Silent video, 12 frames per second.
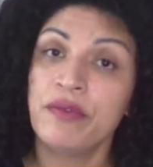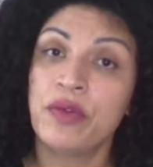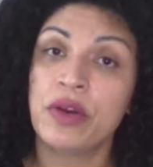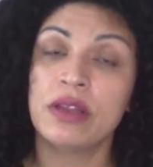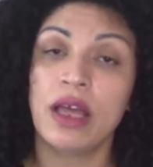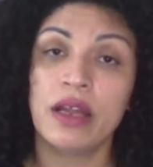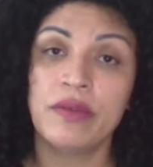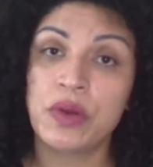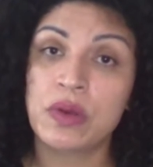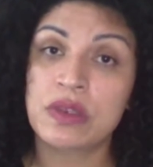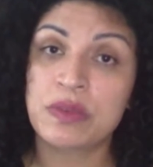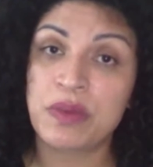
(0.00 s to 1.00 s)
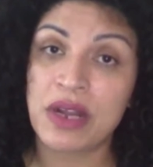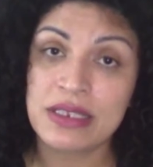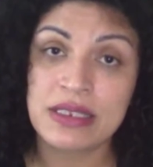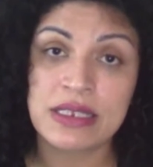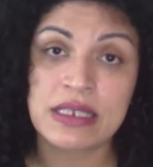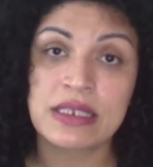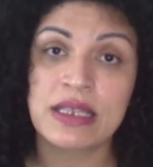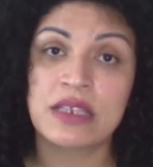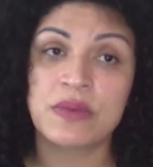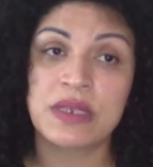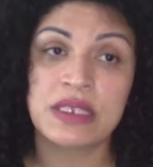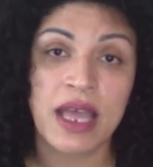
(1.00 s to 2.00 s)
For a lot of Google's processes,
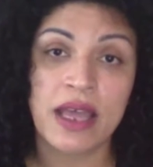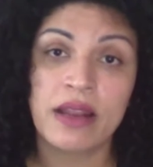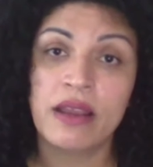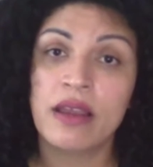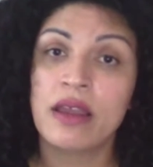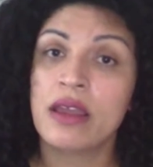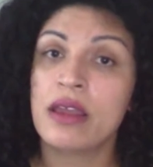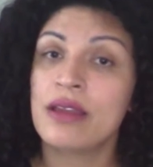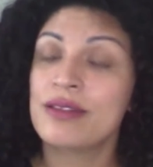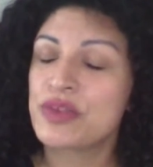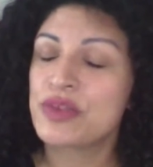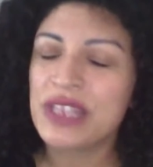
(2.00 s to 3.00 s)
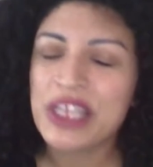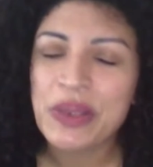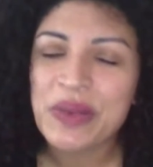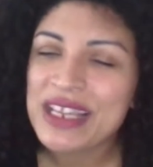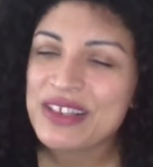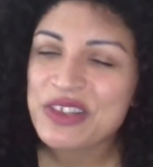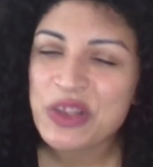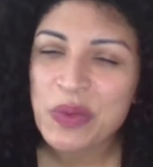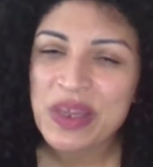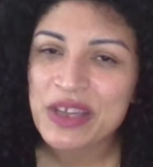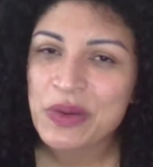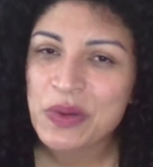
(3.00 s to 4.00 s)
as we said, it's really unique to the
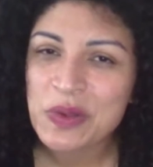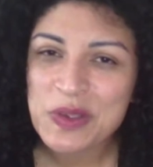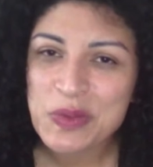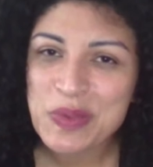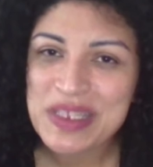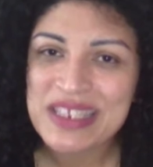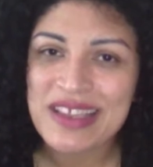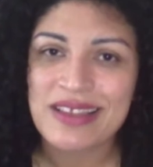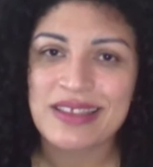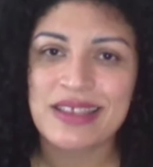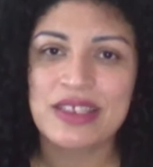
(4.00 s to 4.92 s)
way that Google does business.